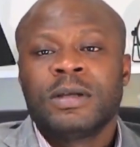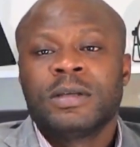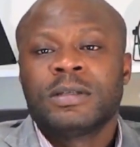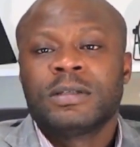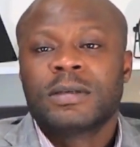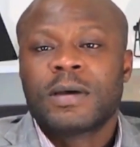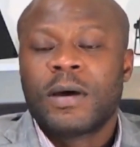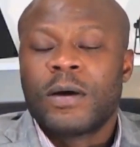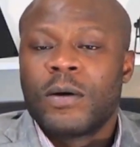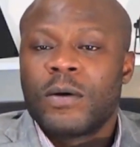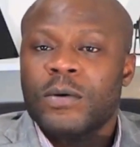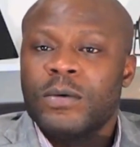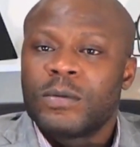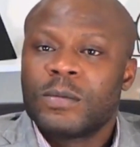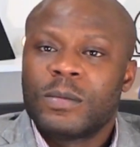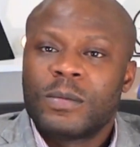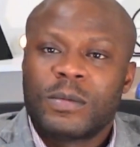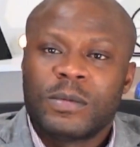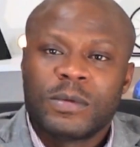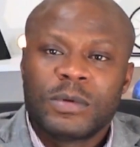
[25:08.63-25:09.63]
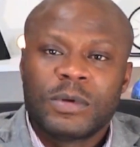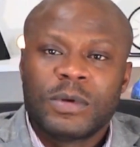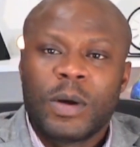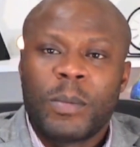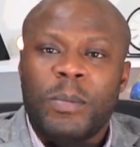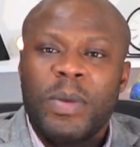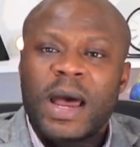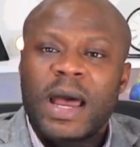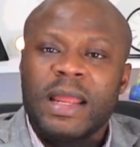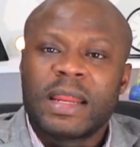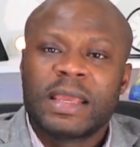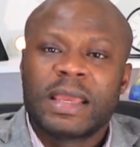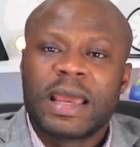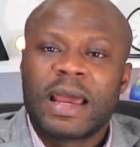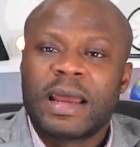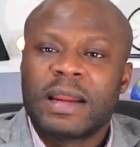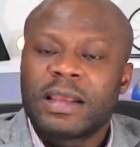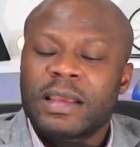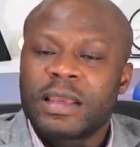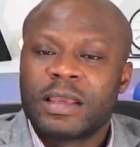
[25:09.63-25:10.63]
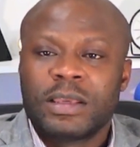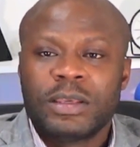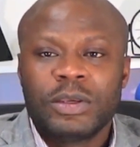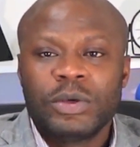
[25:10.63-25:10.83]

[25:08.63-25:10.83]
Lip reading: So your body got to get